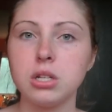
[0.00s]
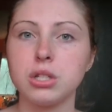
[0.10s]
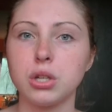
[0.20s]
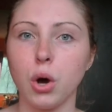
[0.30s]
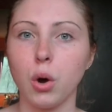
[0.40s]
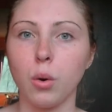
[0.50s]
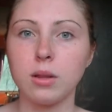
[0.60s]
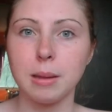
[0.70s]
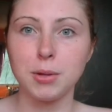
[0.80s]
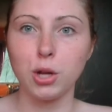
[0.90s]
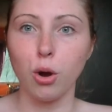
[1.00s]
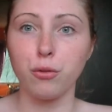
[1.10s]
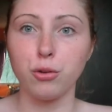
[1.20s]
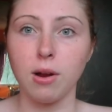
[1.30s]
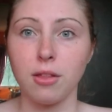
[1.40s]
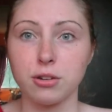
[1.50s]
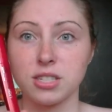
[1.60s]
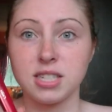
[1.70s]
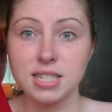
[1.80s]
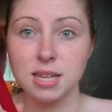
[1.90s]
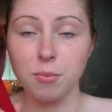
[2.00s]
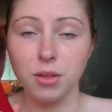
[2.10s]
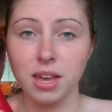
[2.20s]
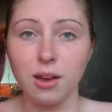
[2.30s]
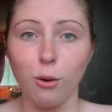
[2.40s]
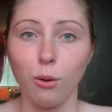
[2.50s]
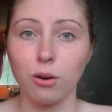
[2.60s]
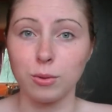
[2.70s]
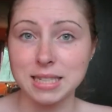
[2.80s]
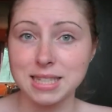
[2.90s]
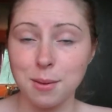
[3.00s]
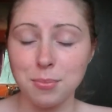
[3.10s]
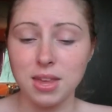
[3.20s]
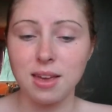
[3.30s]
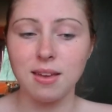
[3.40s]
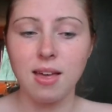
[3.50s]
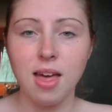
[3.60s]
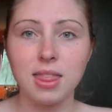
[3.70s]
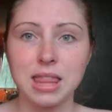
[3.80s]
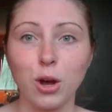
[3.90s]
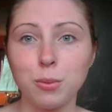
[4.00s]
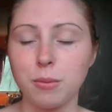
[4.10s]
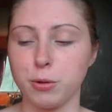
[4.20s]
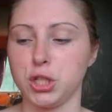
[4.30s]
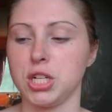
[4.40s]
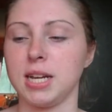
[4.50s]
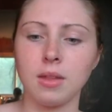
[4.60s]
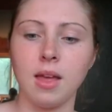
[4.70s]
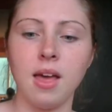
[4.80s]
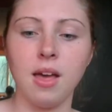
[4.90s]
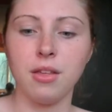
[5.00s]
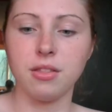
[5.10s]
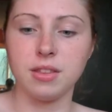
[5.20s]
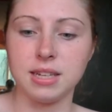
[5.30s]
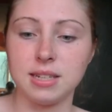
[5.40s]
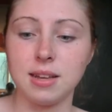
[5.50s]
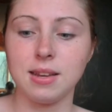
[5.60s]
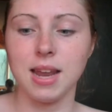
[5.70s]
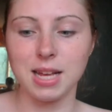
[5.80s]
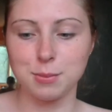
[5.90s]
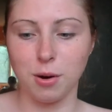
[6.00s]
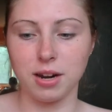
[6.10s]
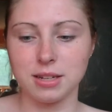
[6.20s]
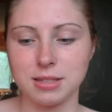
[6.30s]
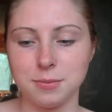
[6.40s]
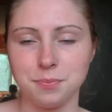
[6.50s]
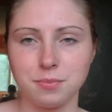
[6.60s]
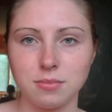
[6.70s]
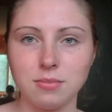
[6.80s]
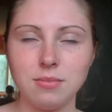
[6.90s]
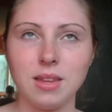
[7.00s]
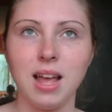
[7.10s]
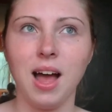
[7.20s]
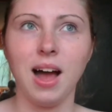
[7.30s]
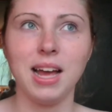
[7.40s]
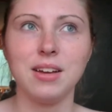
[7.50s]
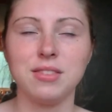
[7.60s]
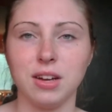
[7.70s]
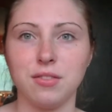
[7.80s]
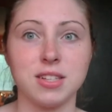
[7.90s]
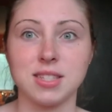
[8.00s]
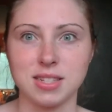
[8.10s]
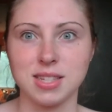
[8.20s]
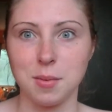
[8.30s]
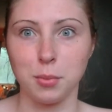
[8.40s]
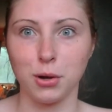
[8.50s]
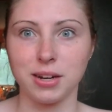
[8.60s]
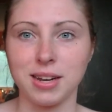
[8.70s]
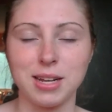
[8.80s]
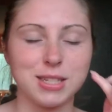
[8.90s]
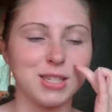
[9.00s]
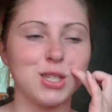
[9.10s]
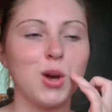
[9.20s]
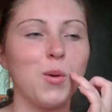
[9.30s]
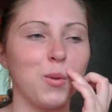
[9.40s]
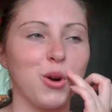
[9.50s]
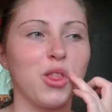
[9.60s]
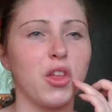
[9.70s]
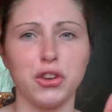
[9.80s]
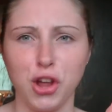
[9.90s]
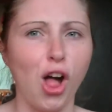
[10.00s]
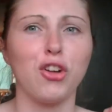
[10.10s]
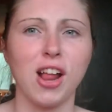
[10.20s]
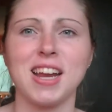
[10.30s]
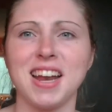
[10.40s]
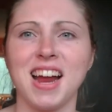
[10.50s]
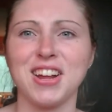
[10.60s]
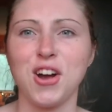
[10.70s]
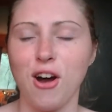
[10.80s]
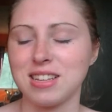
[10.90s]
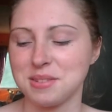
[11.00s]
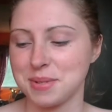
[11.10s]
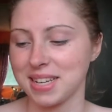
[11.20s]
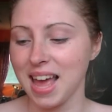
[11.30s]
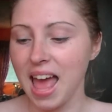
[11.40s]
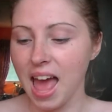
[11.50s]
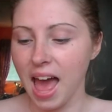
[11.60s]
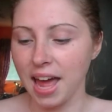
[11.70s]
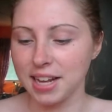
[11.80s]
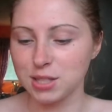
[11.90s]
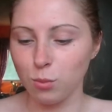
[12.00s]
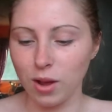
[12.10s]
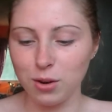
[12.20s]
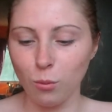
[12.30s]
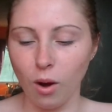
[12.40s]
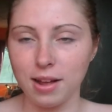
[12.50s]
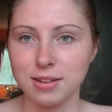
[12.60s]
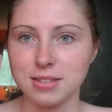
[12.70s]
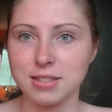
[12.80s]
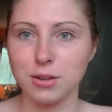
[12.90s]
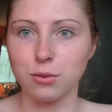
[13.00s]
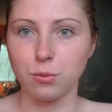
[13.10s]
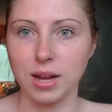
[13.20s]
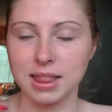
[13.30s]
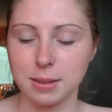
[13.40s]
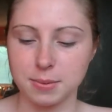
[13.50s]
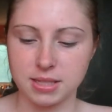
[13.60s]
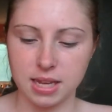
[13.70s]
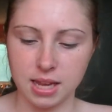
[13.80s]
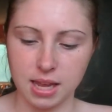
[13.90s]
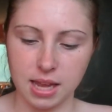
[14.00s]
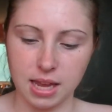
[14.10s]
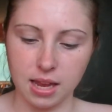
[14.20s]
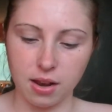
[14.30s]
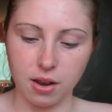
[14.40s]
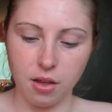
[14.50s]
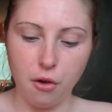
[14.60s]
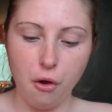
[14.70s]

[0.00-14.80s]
so let me know if you'd rather see something or read something. That would be appreciated. The next product, I have loved this since I bought it, and it's so worth the $1.99 it cost me, and it's Wet n Wild's Red Lipstick in